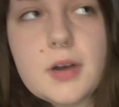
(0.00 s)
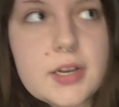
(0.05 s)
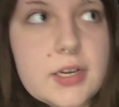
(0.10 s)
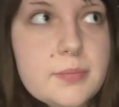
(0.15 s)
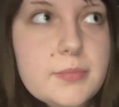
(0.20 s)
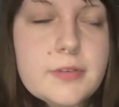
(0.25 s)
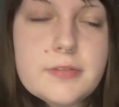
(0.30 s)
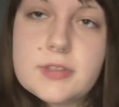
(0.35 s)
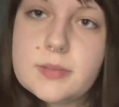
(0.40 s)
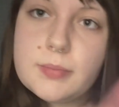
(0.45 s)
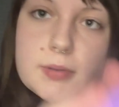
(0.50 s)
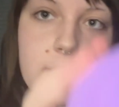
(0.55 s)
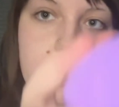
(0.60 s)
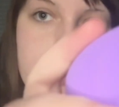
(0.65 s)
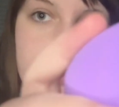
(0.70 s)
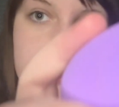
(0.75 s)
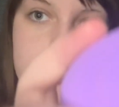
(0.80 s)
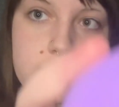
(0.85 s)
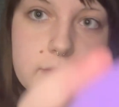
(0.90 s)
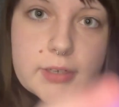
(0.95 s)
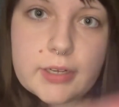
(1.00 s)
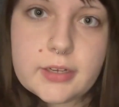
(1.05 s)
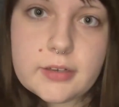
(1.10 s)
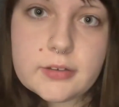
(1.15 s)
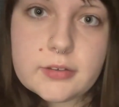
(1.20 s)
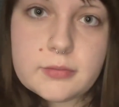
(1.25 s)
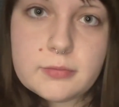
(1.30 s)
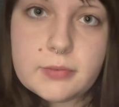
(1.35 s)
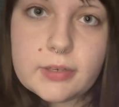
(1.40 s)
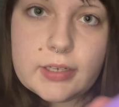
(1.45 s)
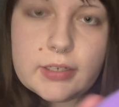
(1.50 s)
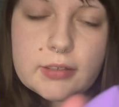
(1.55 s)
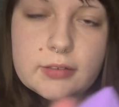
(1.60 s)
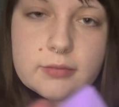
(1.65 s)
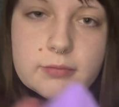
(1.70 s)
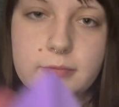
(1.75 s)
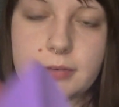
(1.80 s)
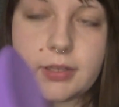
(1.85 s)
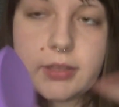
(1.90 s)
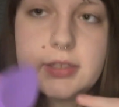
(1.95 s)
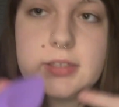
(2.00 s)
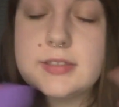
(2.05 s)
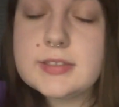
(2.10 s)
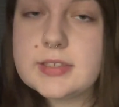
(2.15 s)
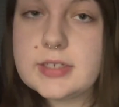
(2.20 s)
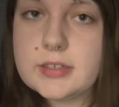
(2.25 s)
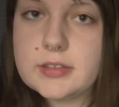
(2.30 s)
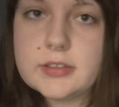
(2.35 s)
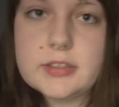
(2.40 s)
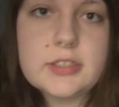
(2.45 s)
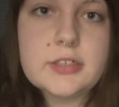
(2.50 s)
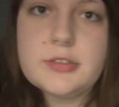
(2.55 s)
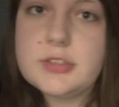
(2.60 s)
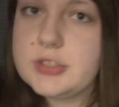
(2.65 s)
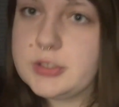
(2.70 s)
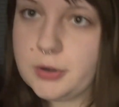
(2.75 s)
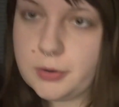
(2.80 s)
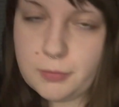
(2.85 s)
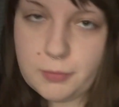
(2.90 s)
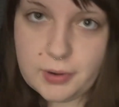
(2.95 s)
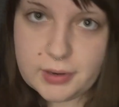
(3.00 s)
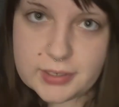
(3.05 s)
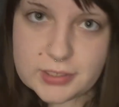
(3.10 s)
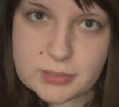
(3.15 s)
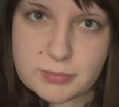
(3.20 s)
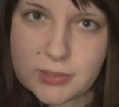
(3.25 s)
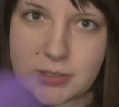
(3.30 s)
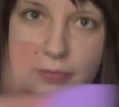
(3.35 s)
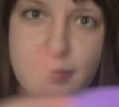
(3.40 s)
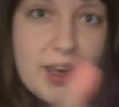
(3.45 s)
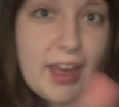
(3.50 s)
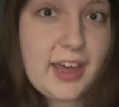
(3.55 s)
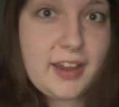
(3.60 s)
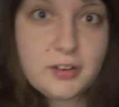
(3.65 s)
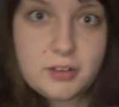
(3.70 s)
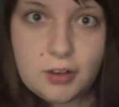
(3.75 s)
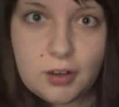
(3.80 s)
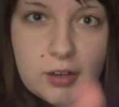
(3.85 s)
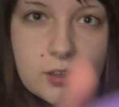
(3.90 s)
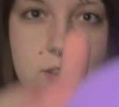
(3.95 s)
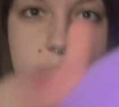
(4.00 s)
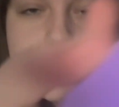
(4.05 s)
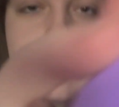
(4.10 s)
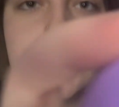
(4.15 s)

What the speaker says: it moves the product around, when with concealer you don't want it to move at all